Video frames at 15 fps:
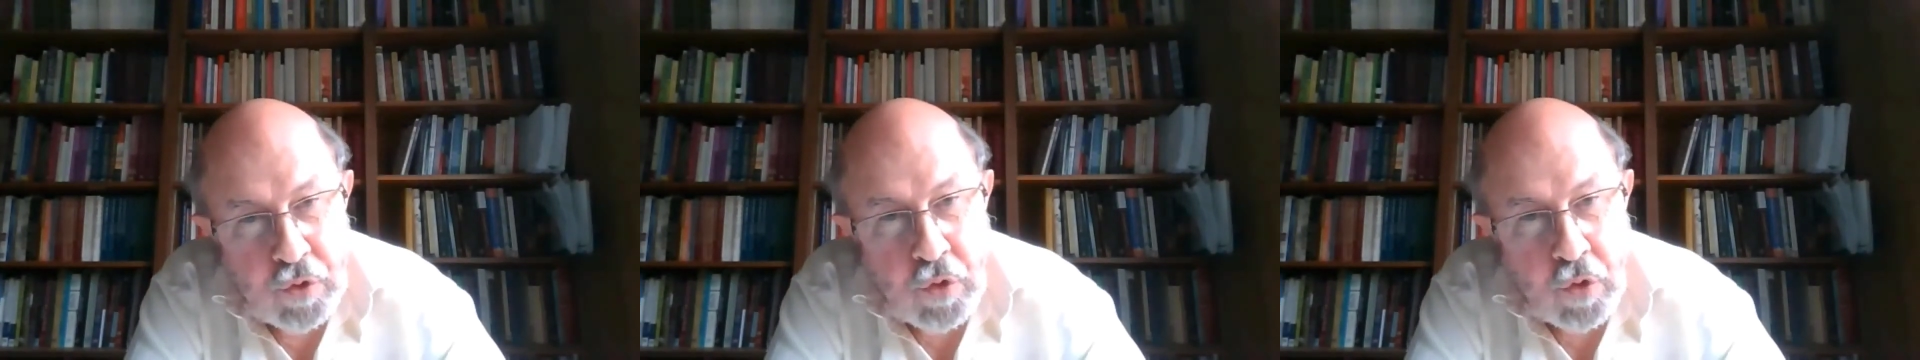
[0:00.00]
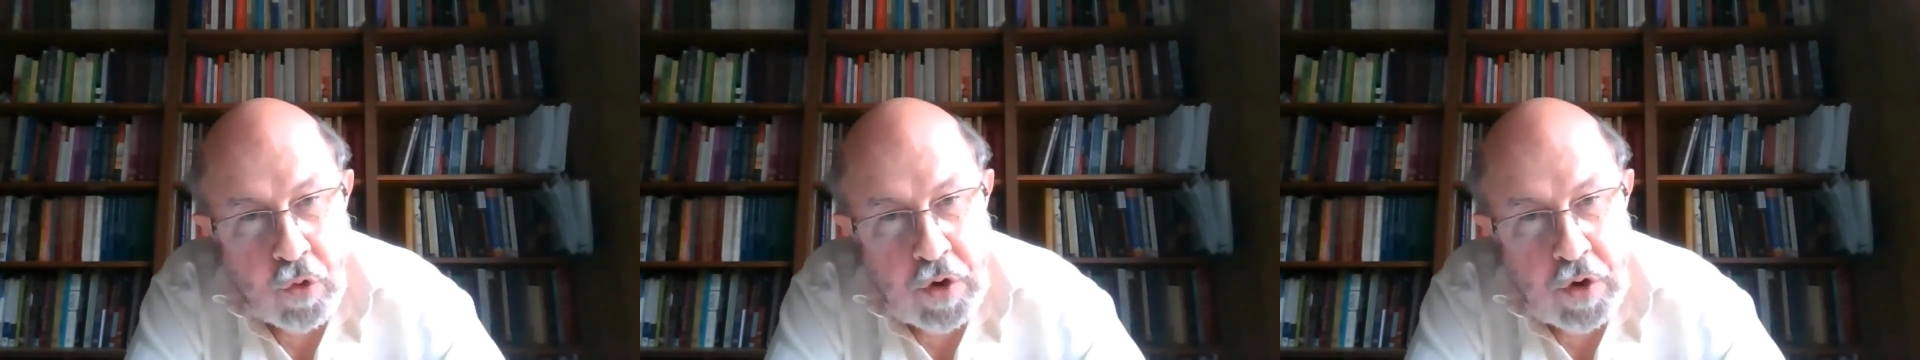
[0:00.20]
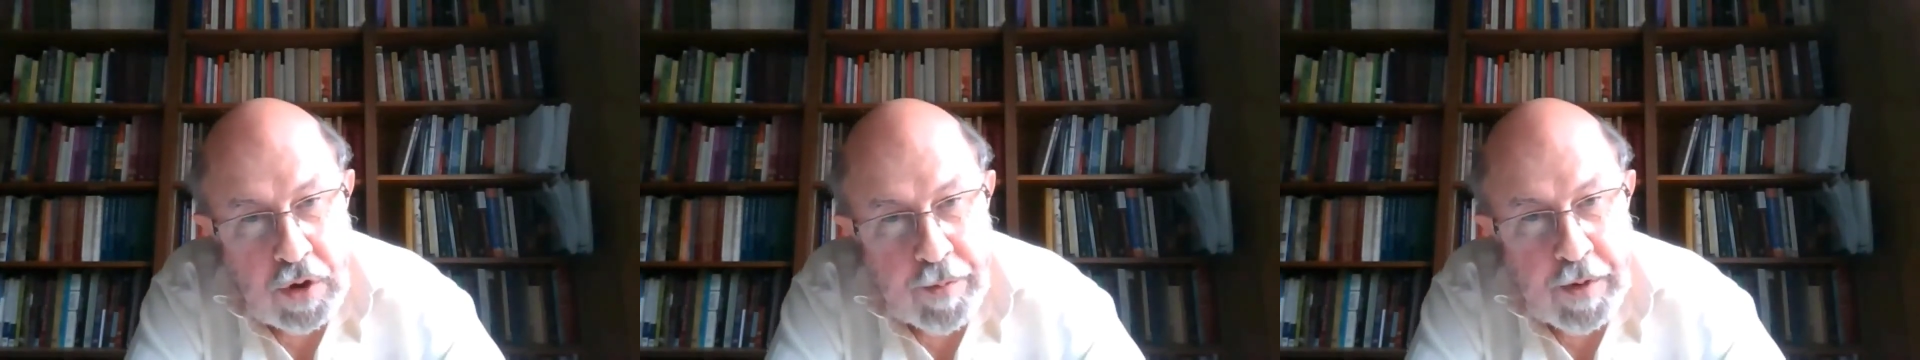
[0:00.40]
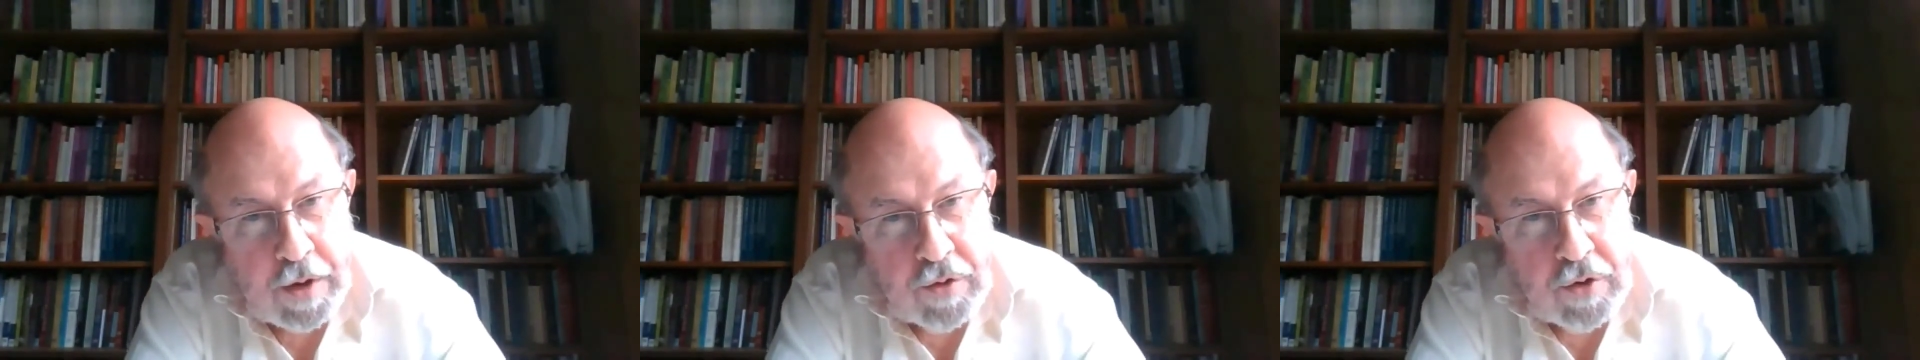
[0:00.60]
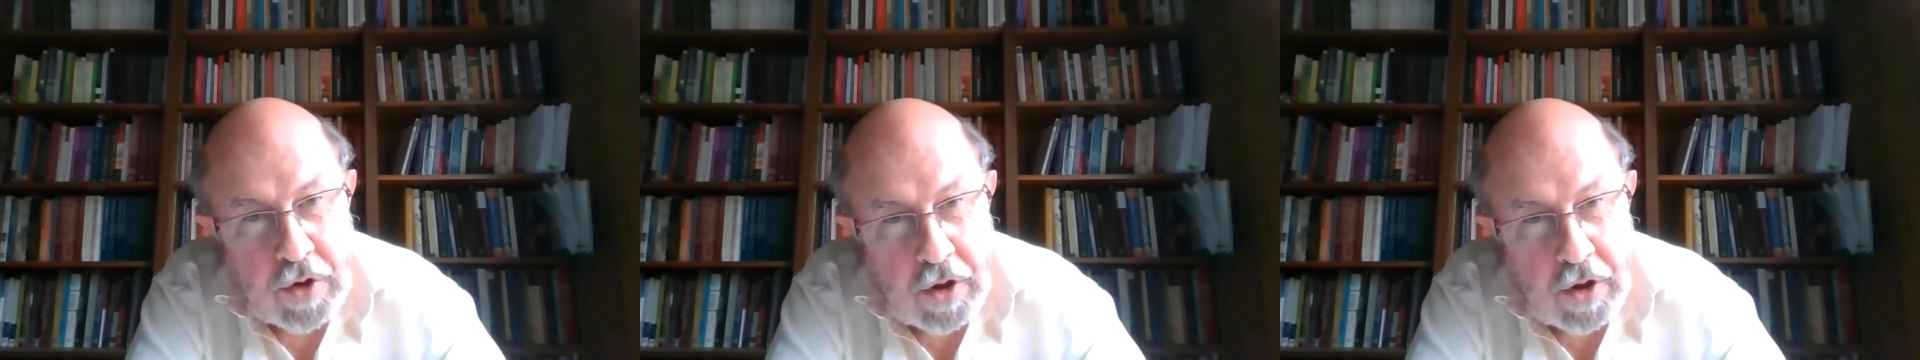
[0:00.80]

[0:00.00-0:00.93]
talk about